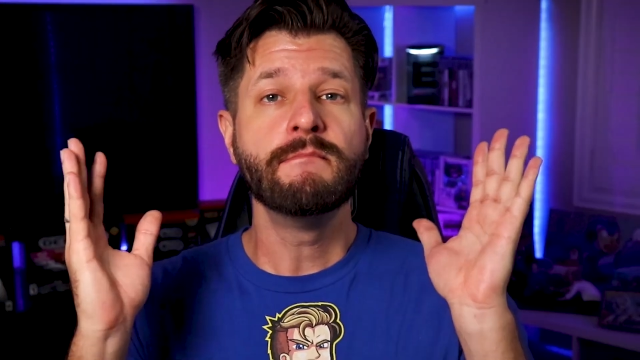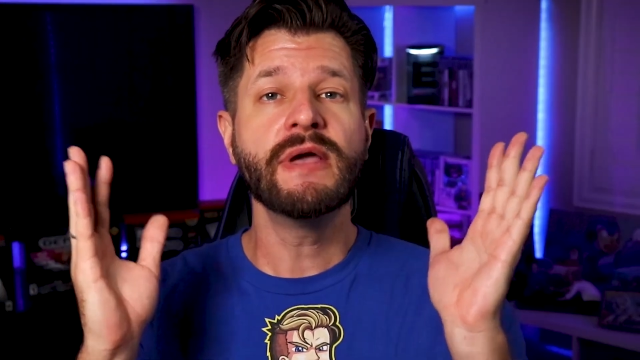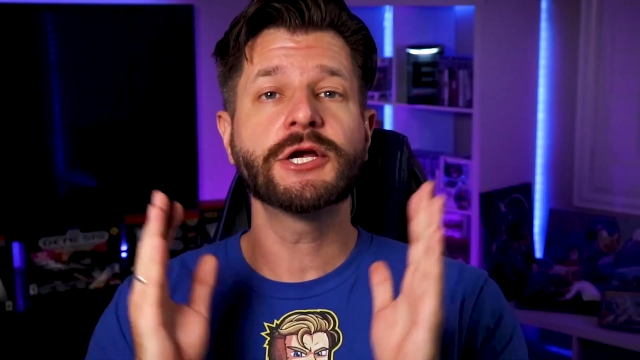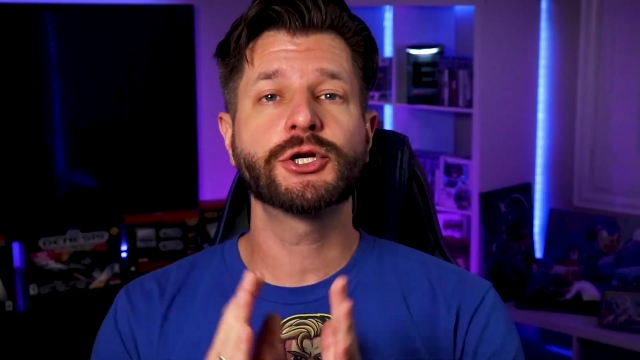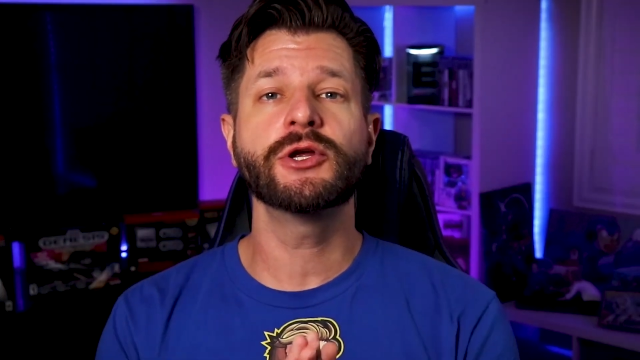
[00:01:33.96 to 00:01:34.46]

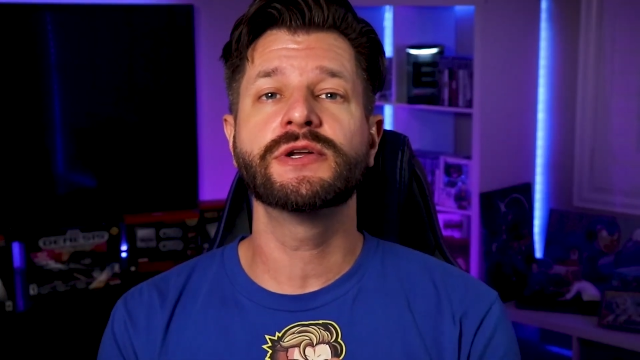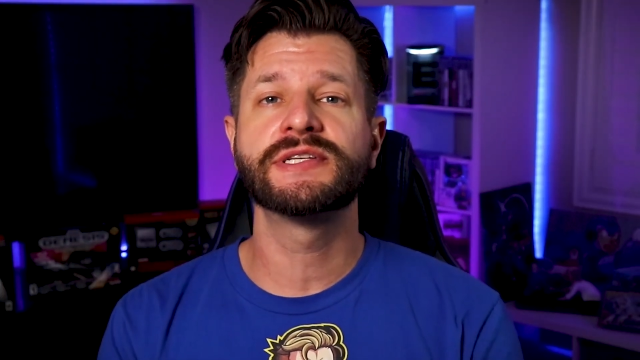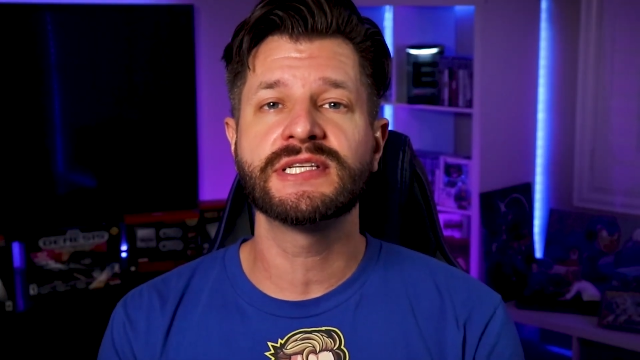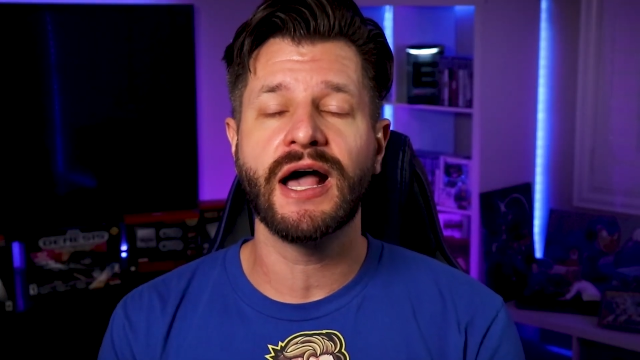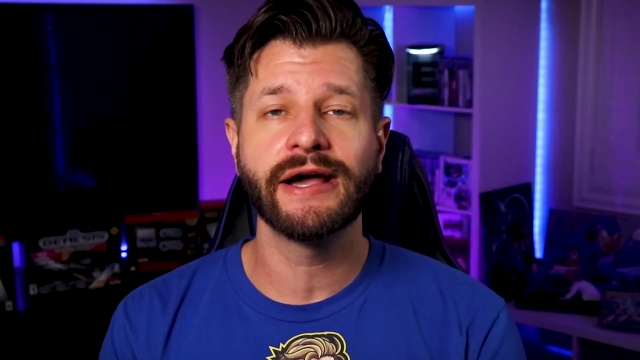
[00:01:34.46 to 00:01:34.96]
make sure you
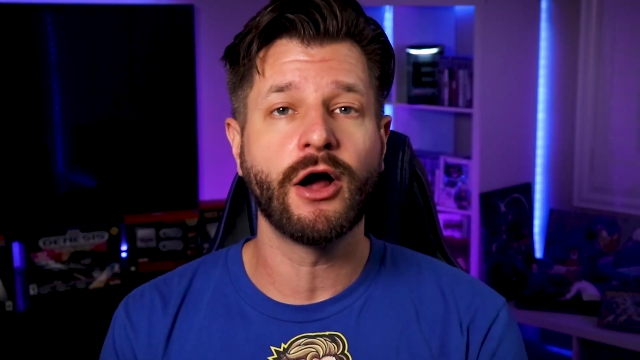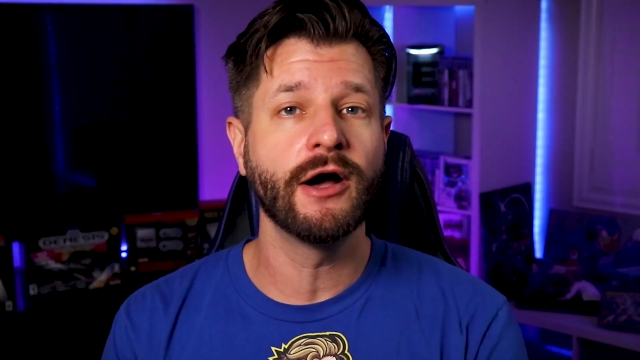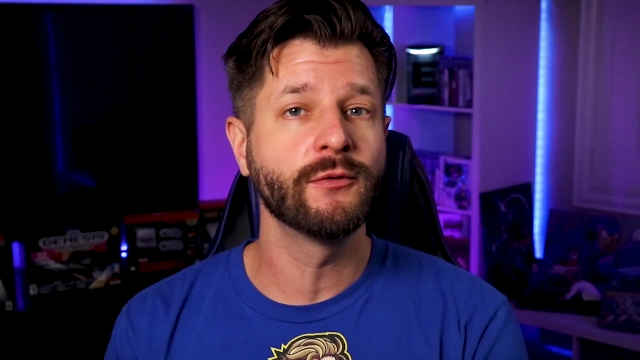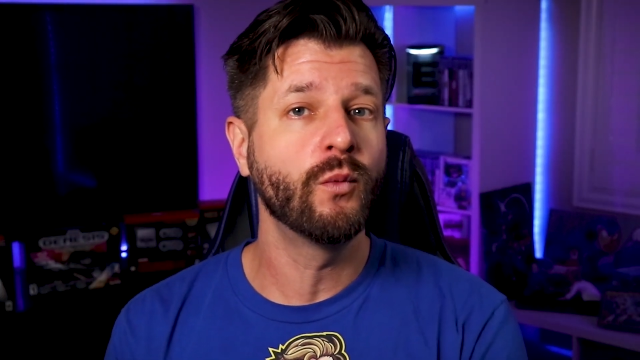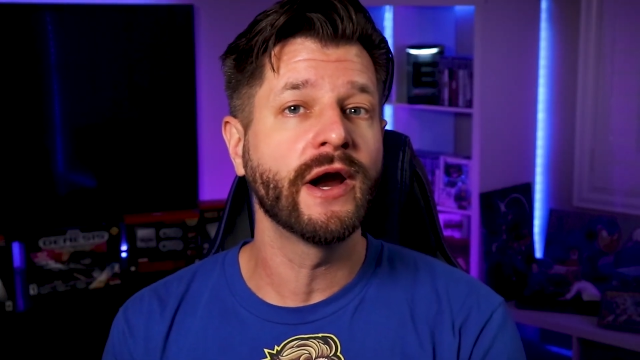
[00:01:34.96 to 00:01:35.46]
decide
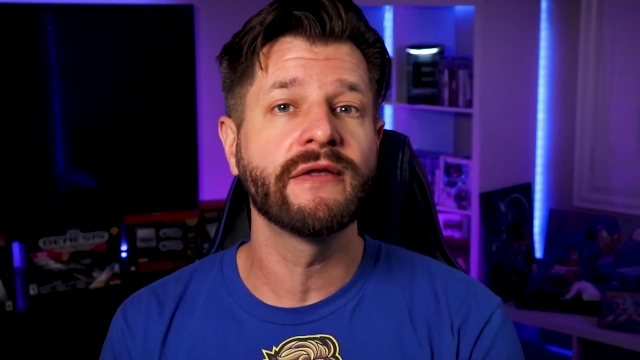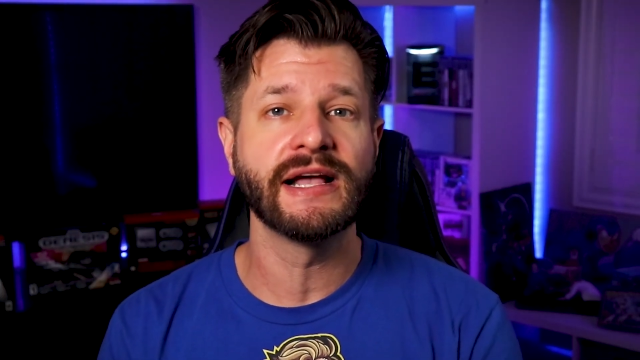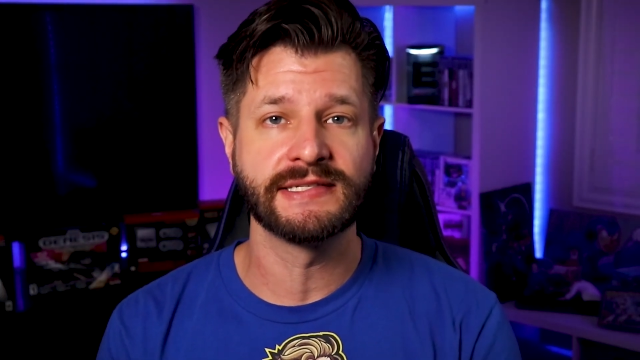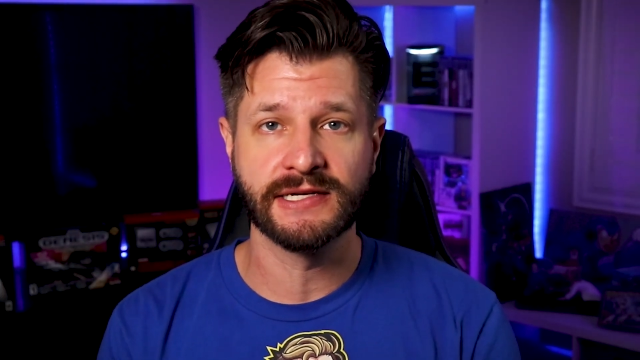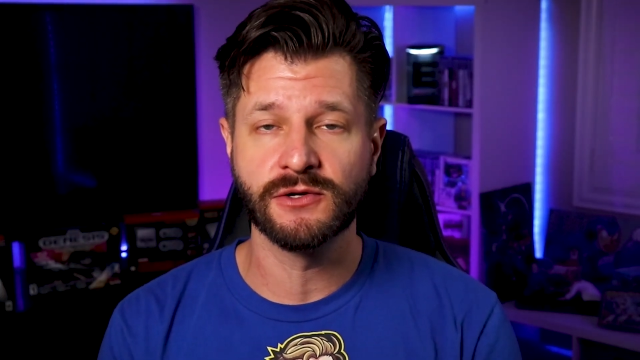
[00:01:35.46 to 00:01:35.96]
on where
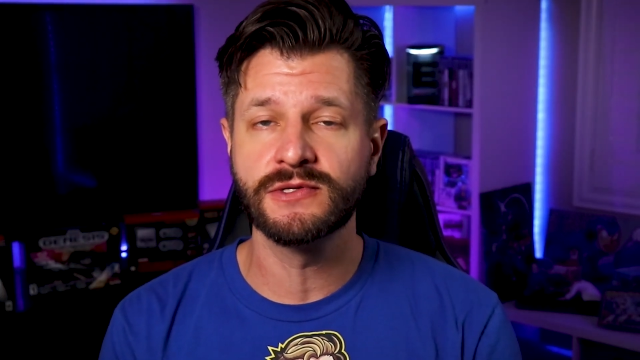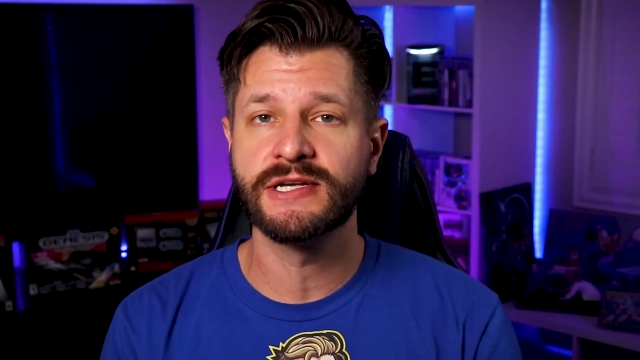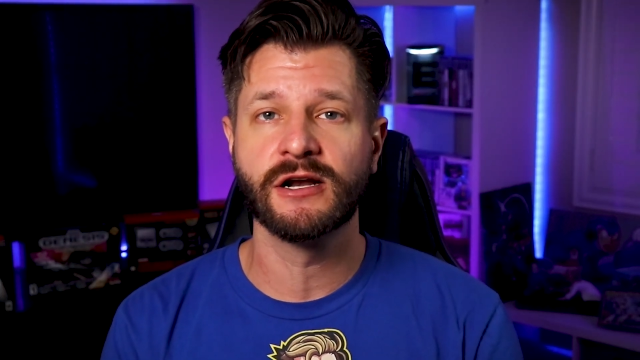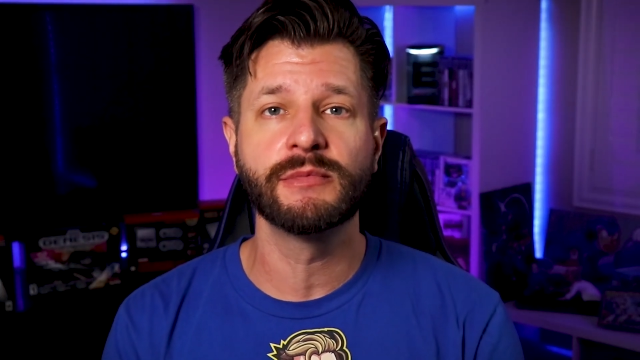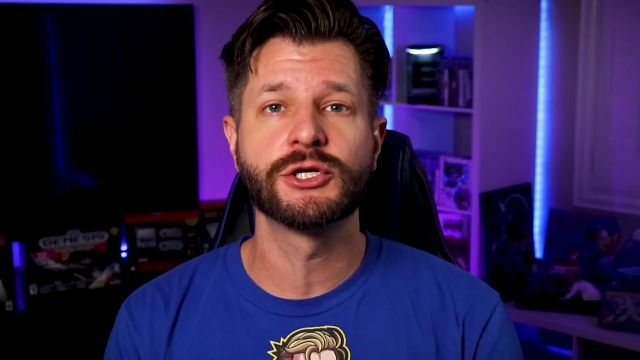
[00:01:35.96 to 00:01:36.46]
that signal is gonna